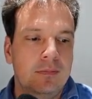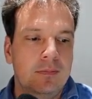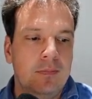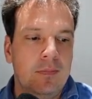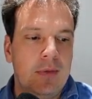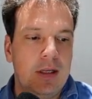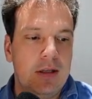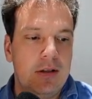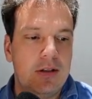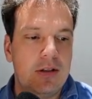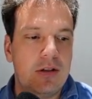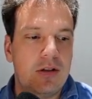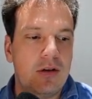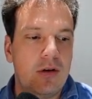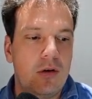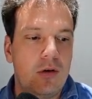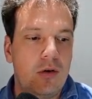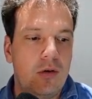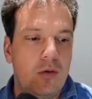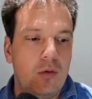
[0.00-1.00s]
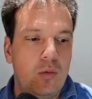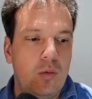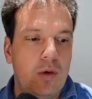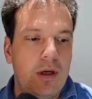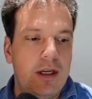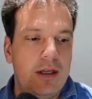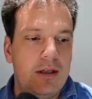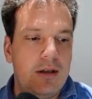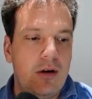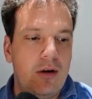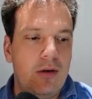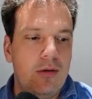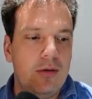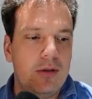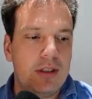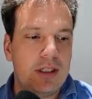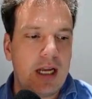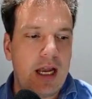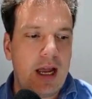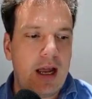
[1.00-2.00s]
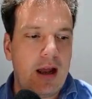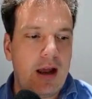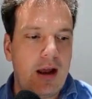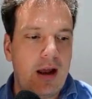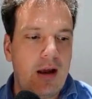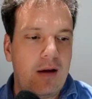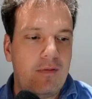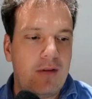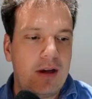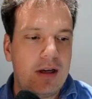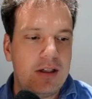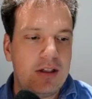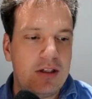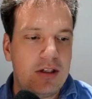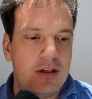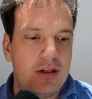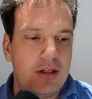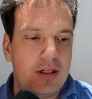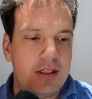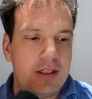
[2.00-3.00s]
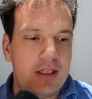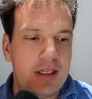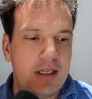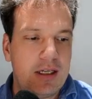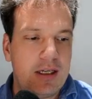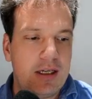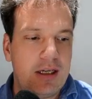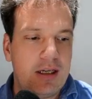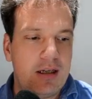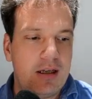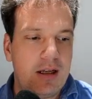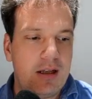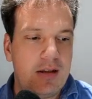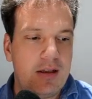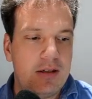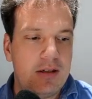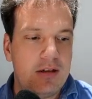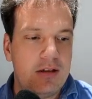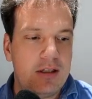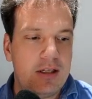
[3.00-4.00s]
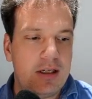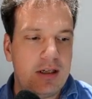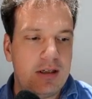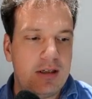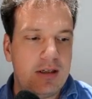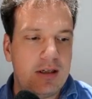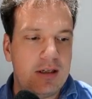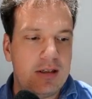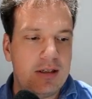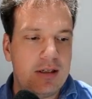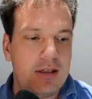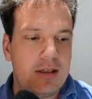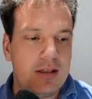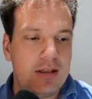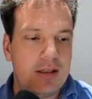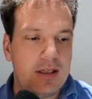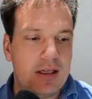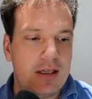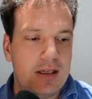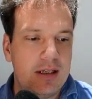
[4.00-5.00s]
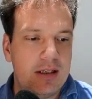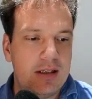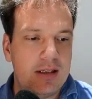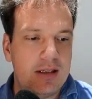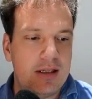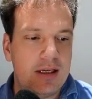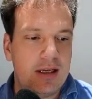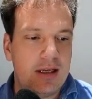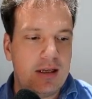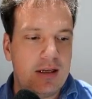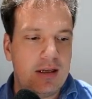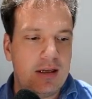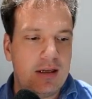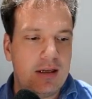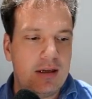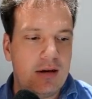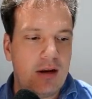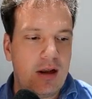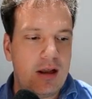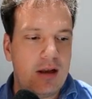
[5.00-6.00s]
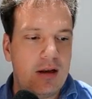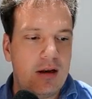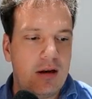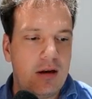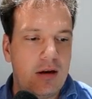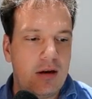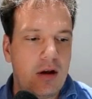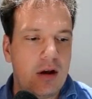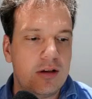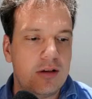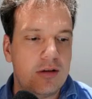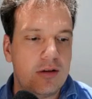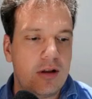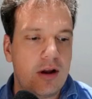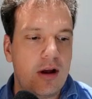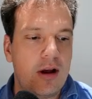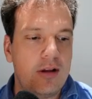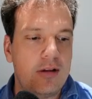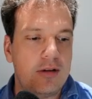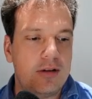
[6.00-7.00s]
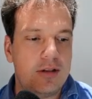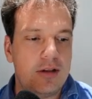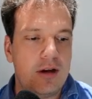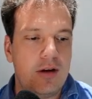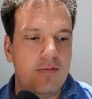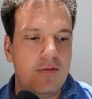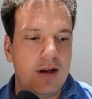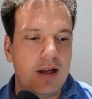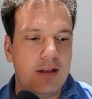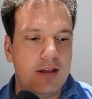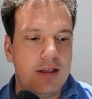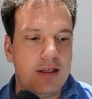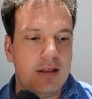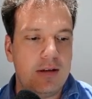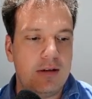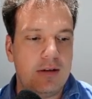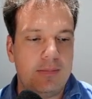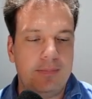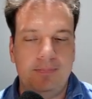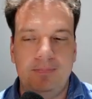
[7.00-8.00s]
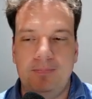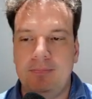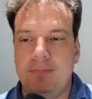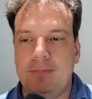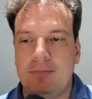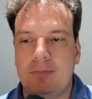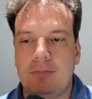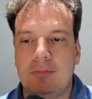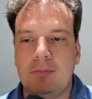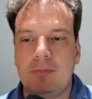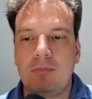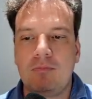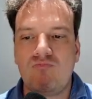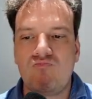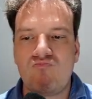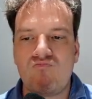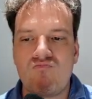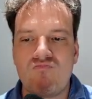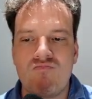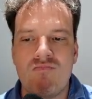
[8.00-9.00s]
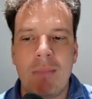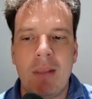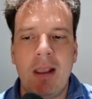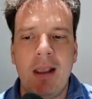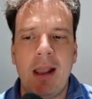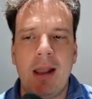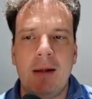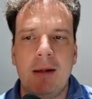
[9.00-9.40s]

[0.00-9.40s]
So we don't have a Jira ticket, and the Jira ticket doesn't exist, and also the author is not valid either. Okay.